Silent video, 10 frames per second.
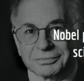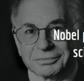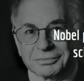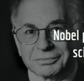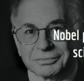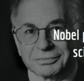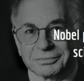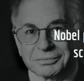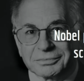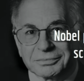
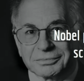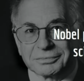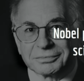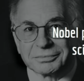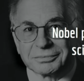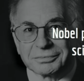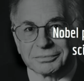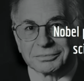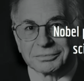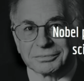
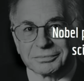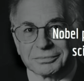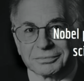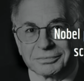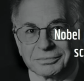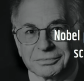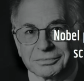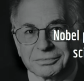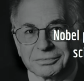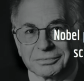
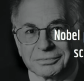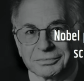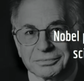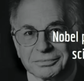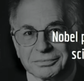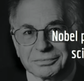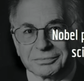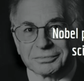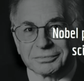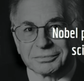
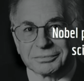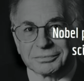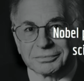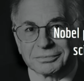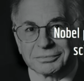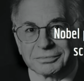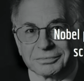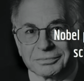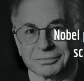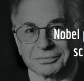
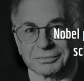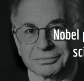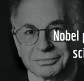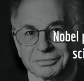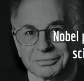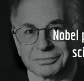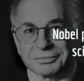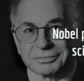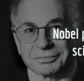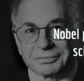
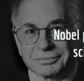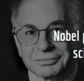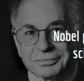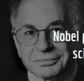No words are spoken by the person on screen.